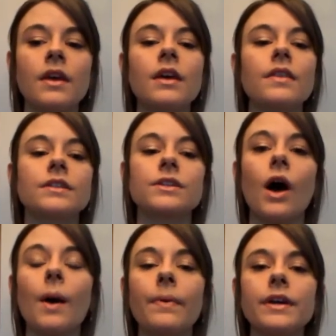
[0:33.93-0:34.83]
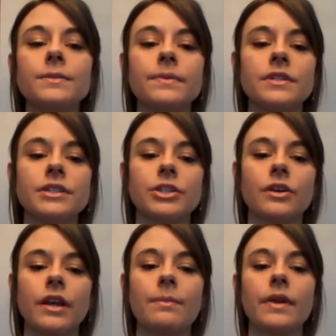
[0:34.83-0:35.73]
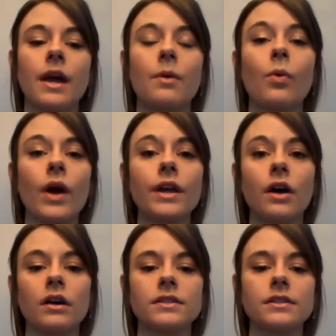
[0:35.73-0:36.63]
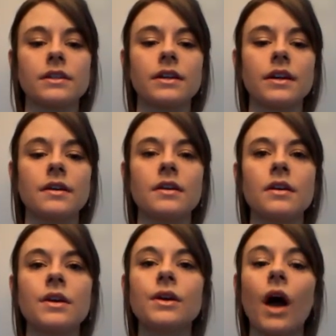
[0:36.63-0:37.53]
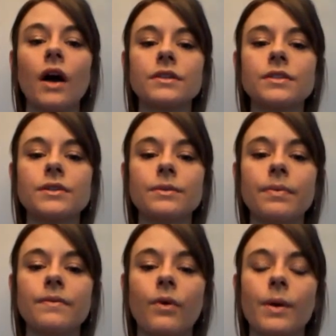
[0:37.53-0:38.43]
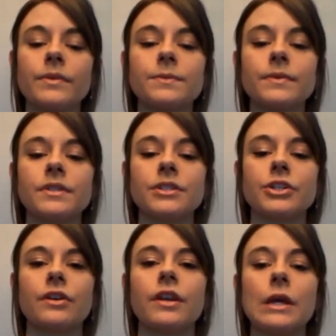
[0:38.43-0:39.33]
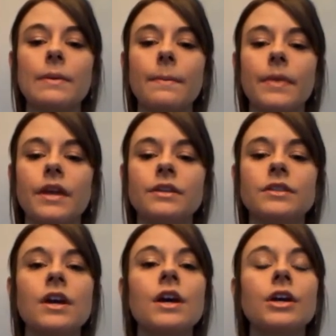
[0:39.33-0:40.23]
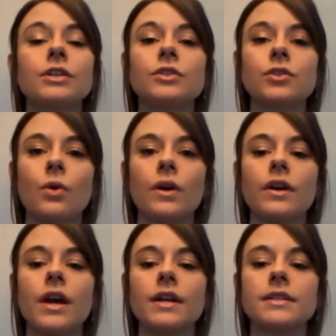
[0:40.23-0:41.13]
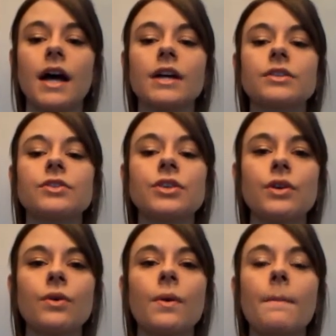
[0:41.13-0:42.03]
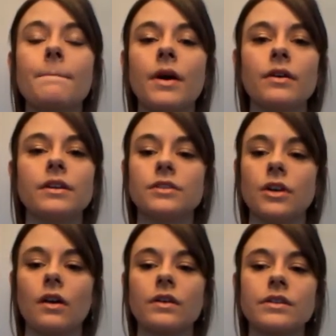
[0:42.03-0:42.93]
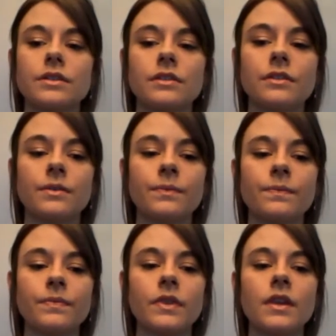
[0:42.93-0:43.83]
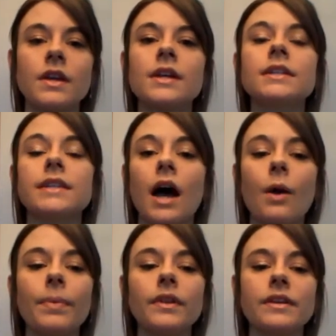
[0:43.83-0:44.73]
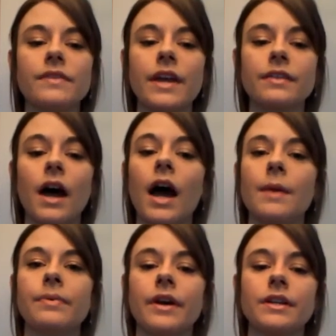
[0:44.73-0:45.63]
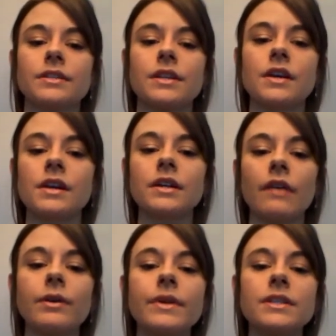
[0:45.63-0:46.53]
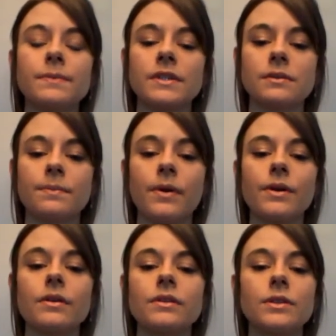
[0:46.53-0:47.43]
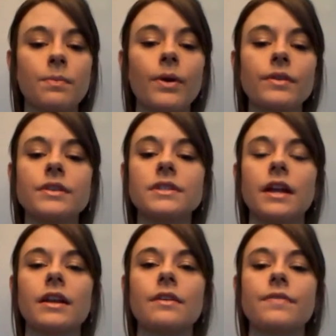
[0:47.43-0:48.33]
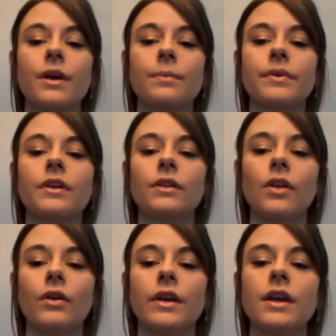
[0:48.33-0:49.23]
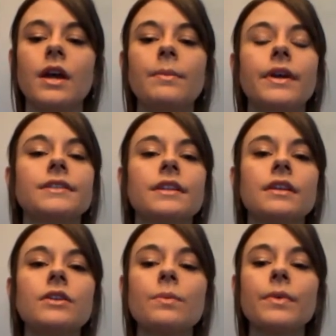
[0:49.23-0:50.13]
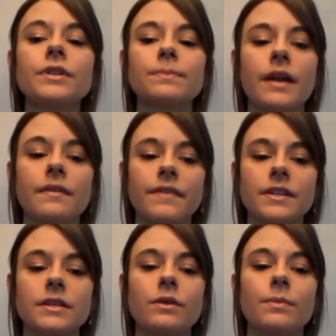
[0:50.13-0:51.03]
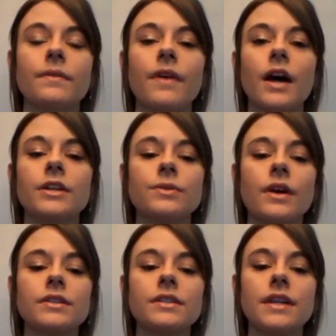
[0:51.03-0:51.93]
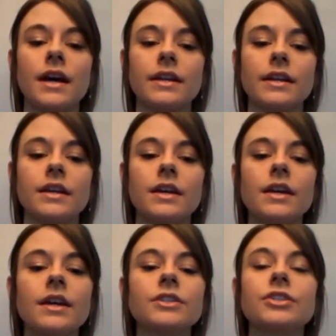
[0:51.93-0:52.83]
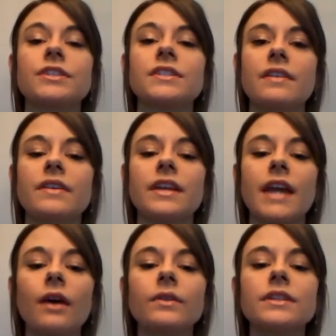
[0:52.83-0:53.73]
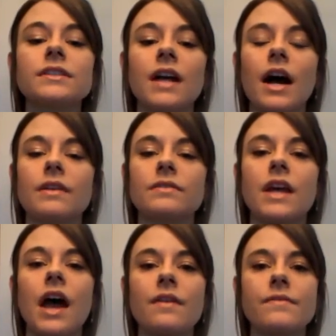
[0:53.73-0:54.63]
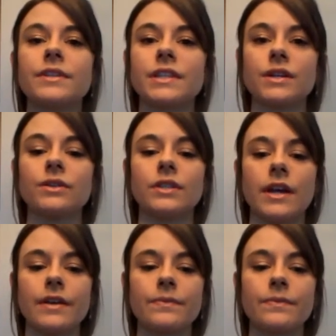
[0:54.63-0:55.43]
This complex procedure can become quite costly. Costs to perform this procedure in human beings could soar as high as $2 million. To help alleviate the high price, governments must support the study of therapeutic cloning because of the numerous benefits it will provide to our society, such as saving countless lives every single day.